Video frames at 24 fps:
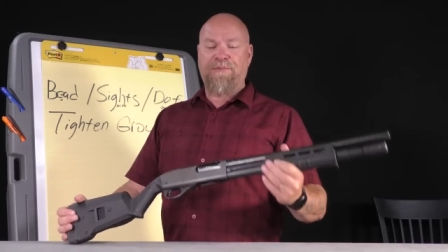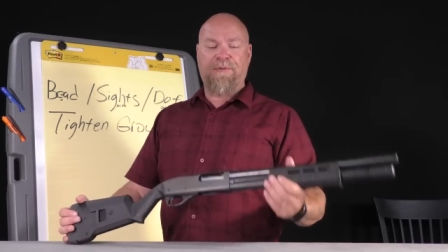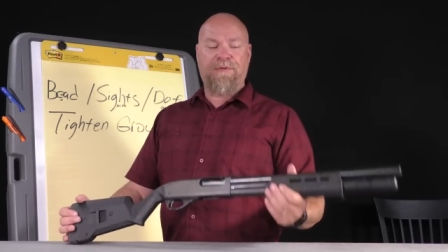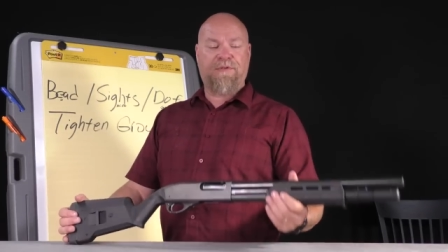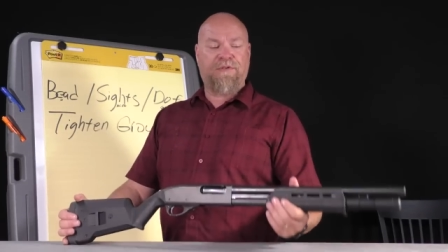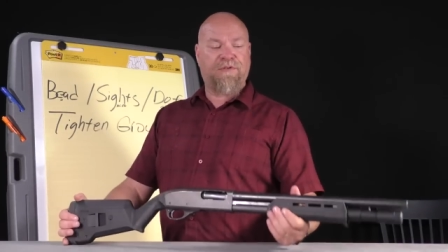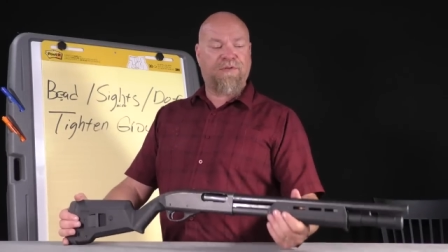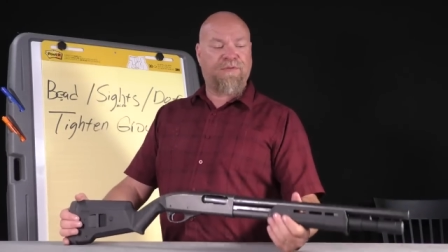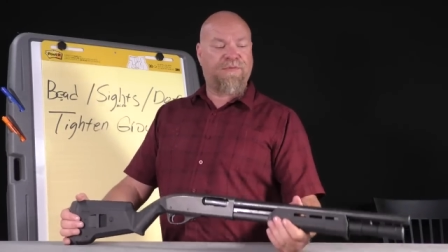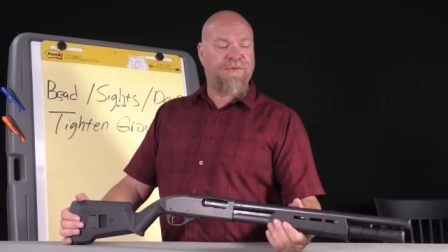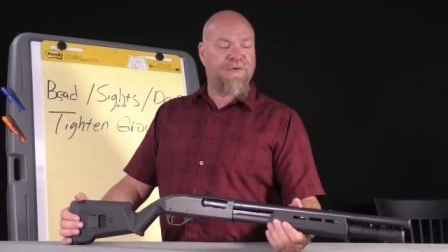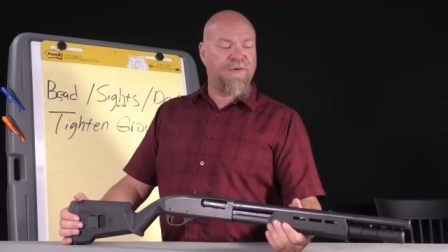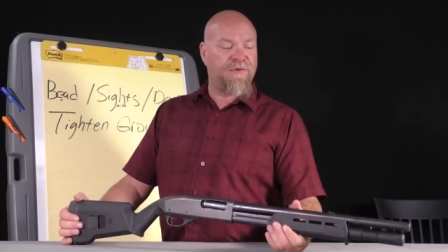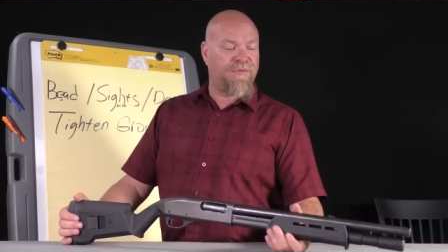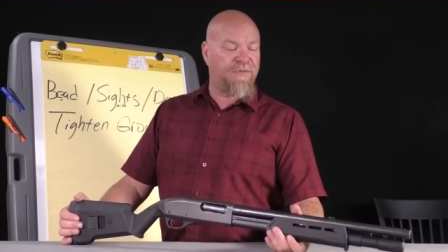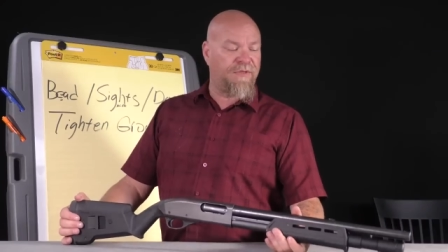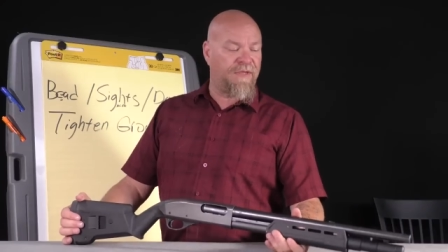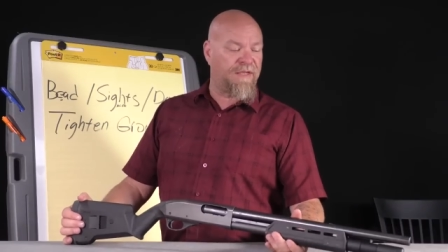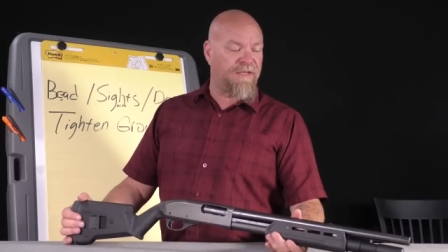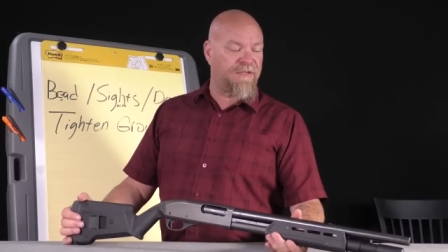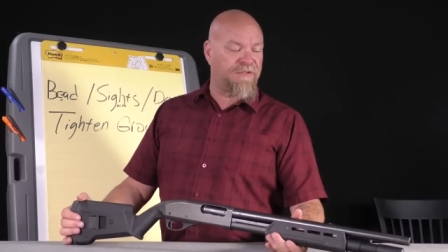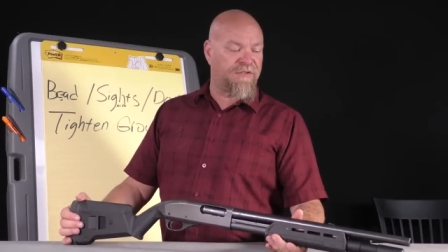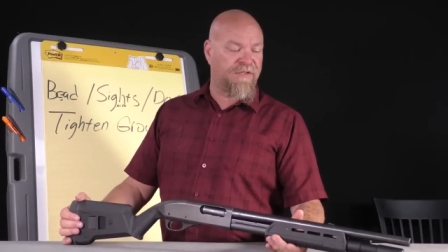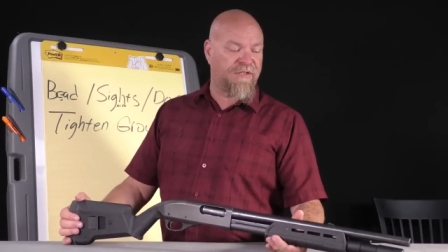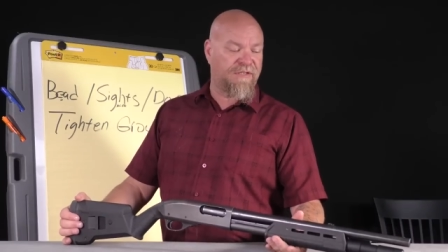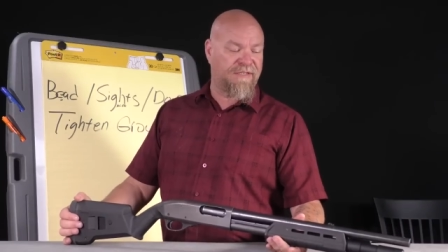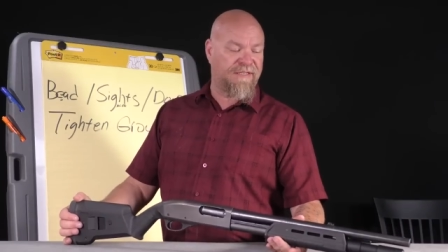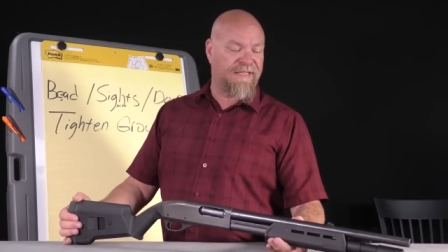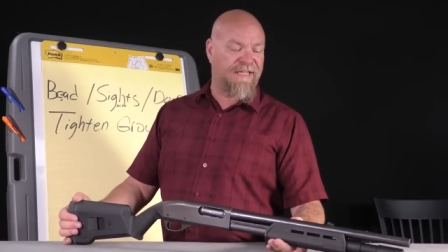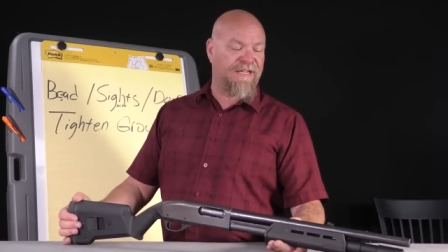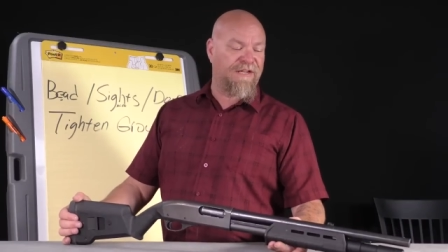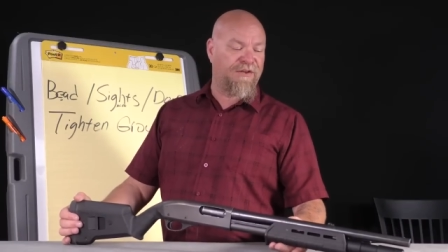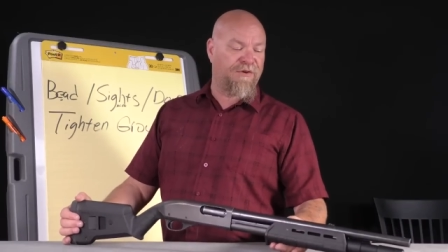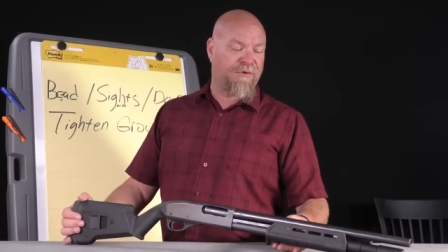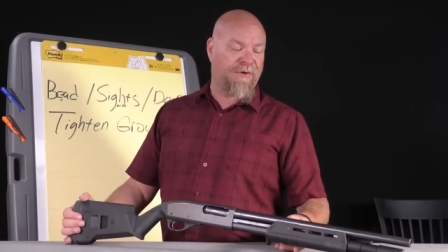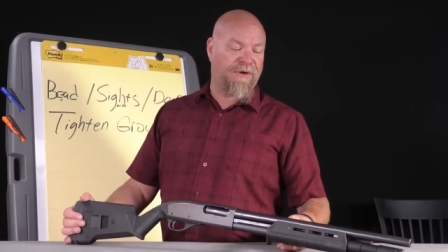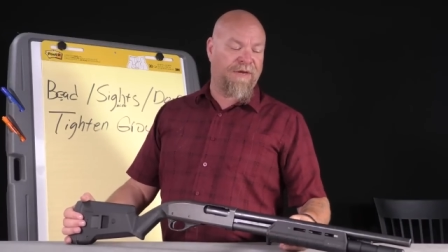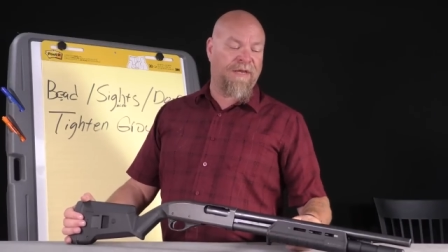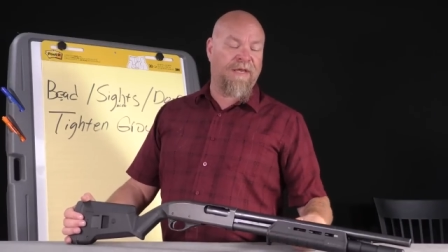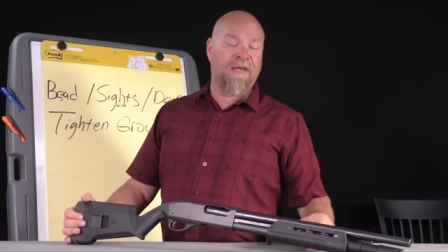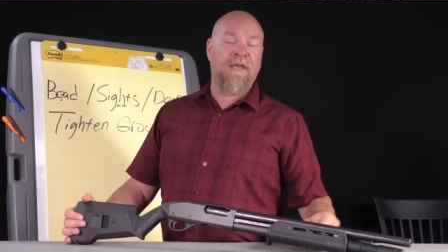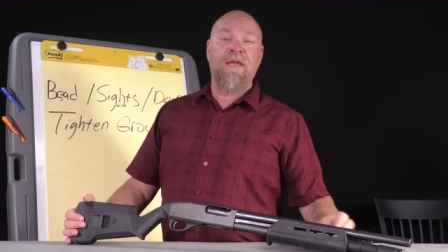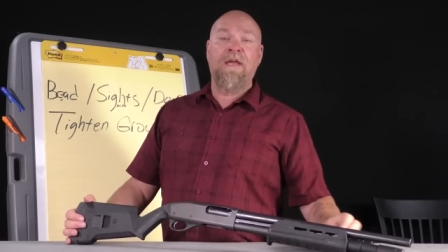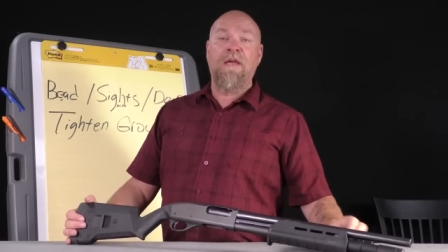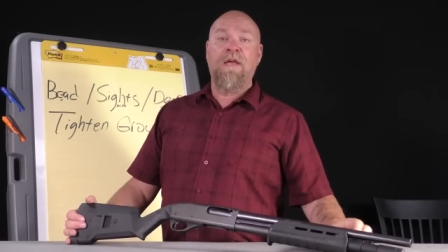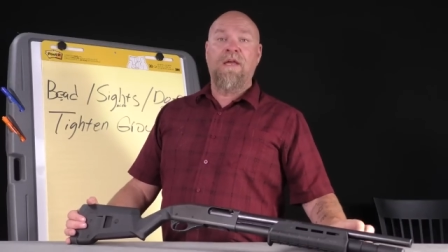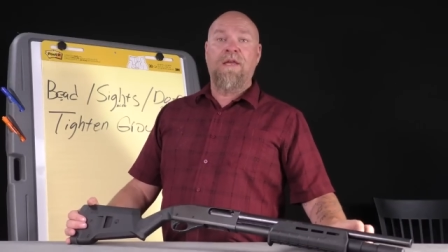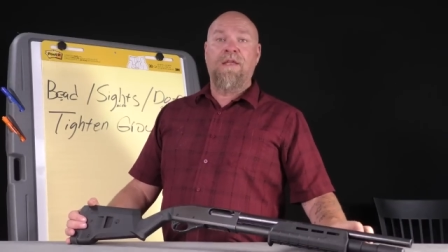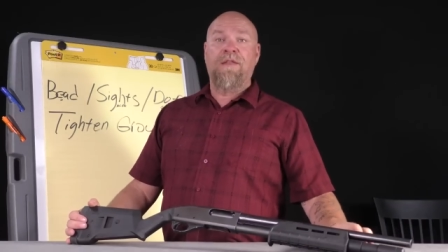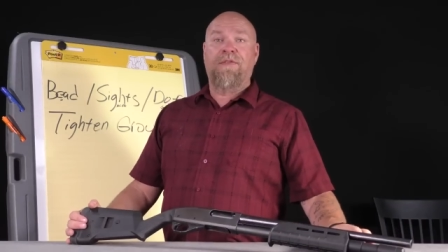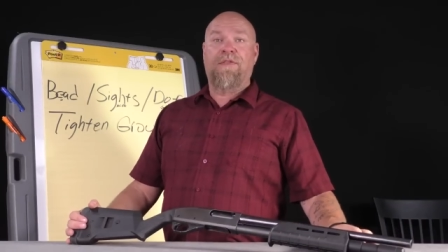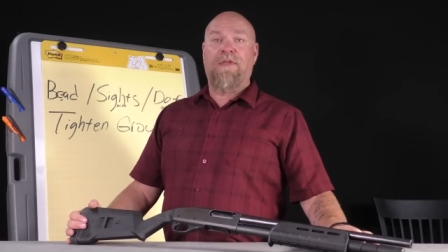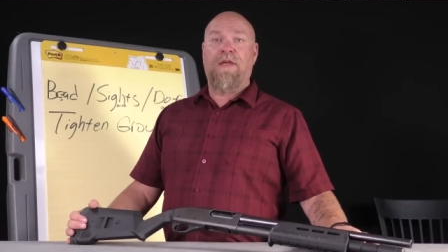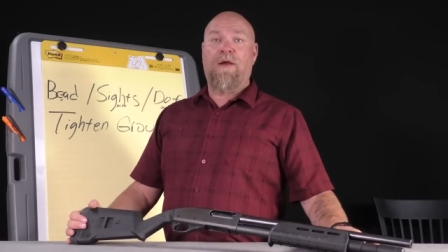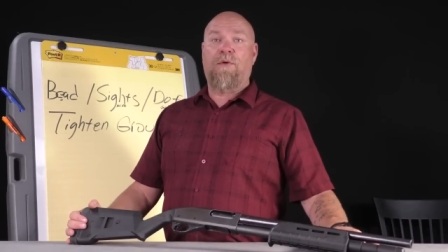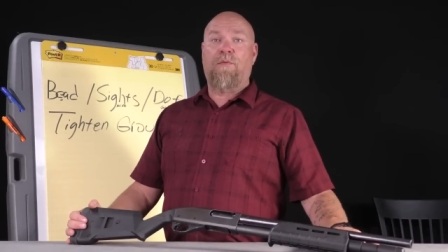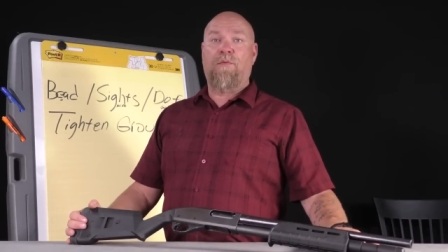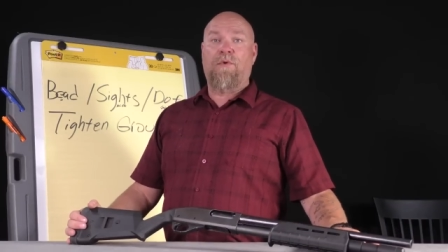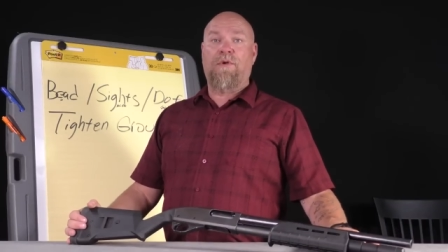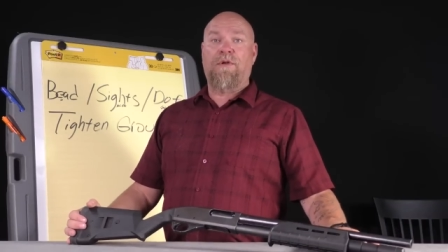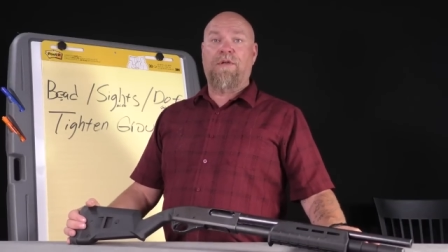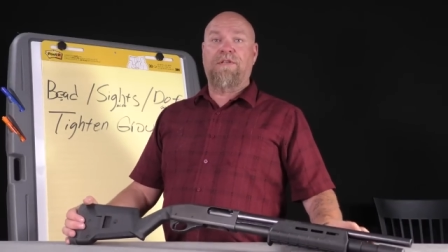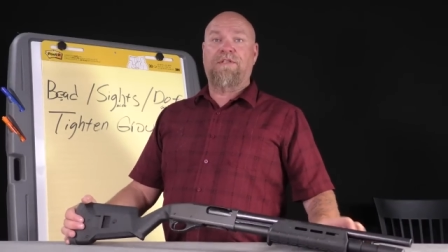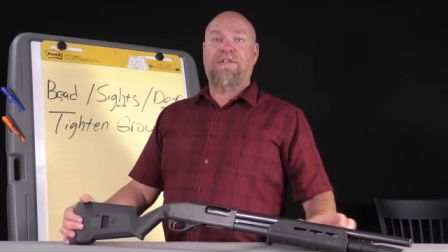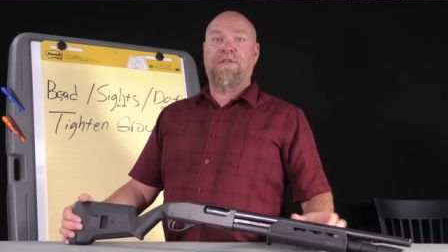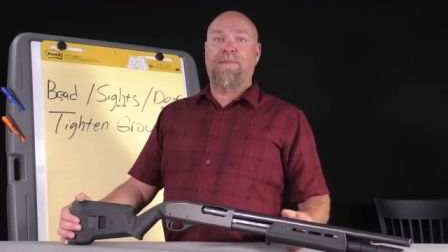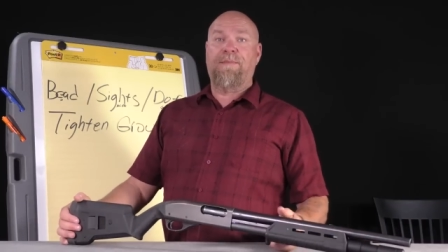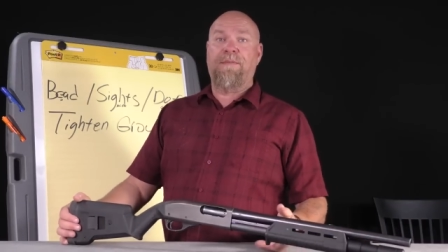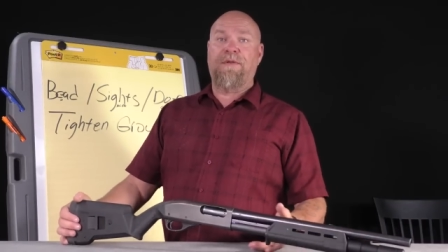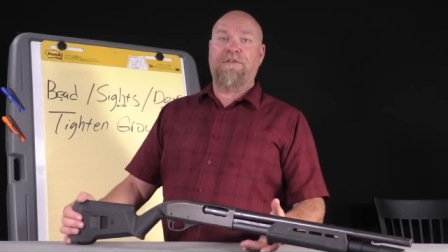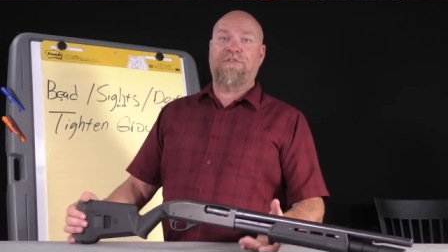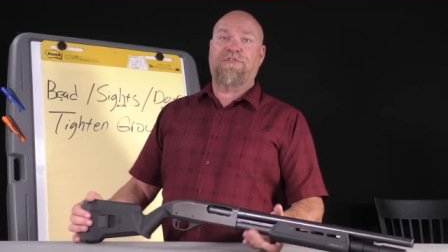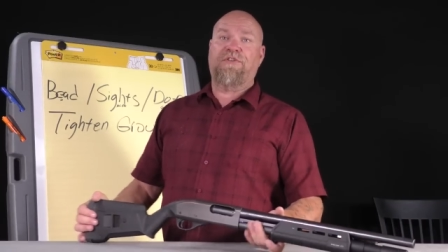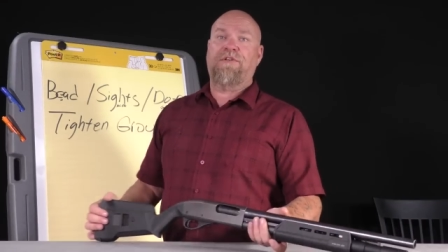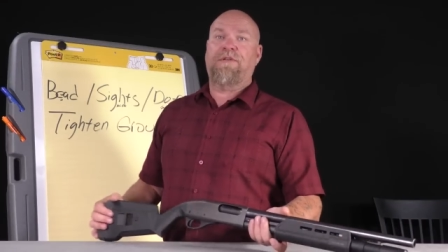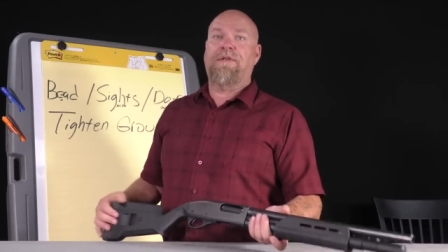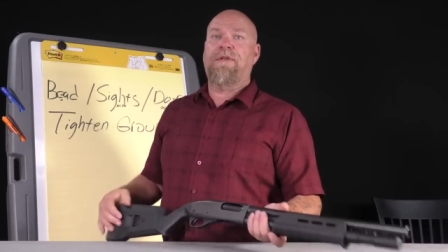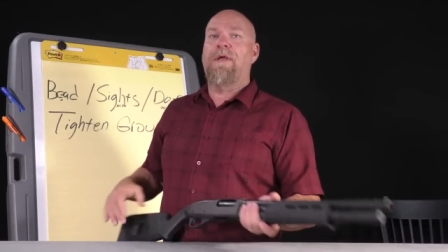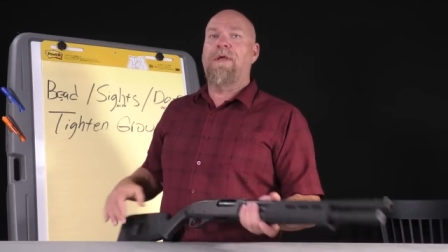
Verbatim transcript: but there's a few things lingering that I wanted to mention.